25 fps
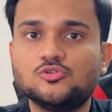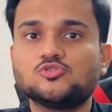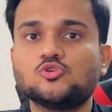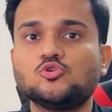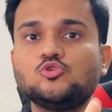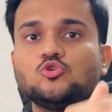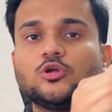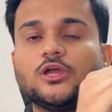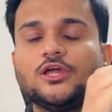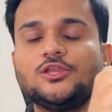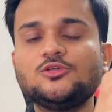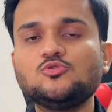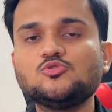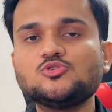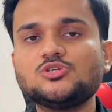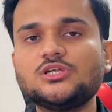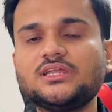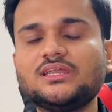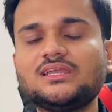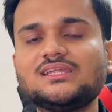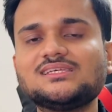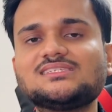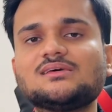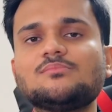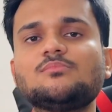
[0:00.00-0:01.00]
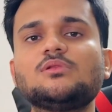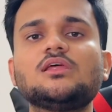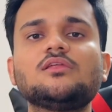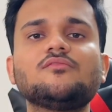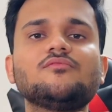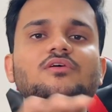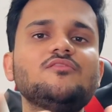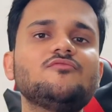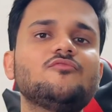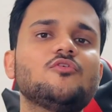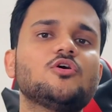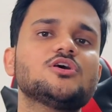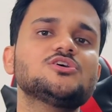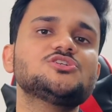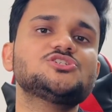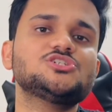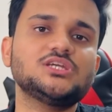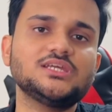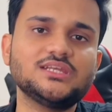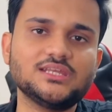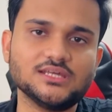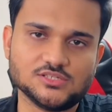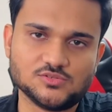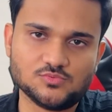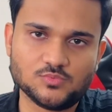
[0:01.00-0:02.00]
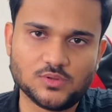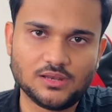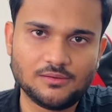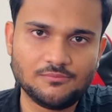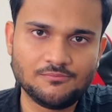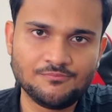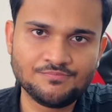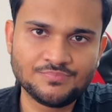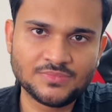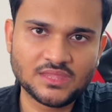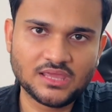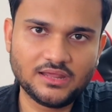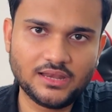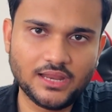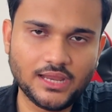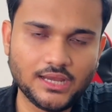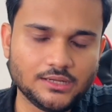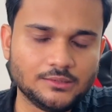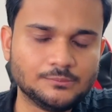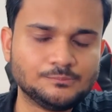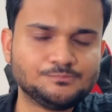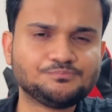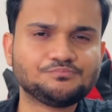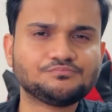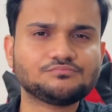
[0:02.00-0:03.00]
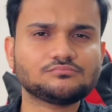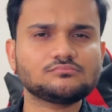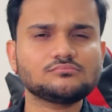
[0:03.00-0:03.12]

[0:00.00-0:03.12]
So you can use it in a similar way for a sheet as well, right?